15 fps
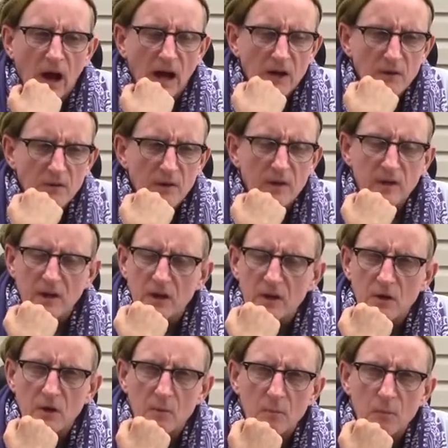I don't think the
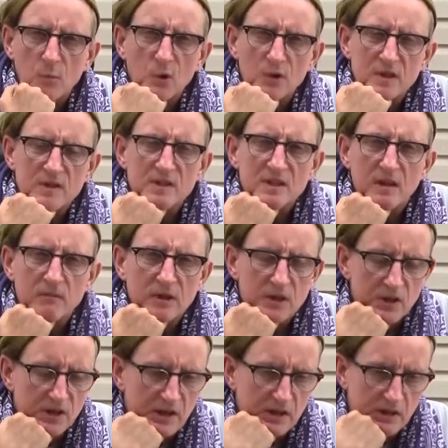kid could have been more than
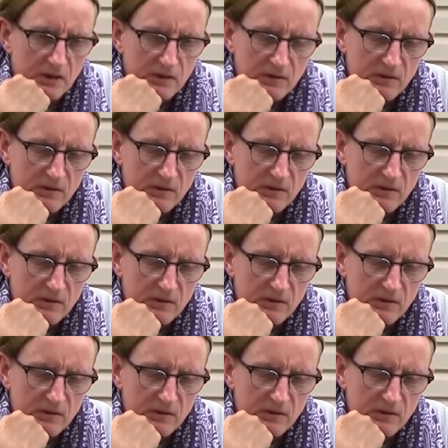17.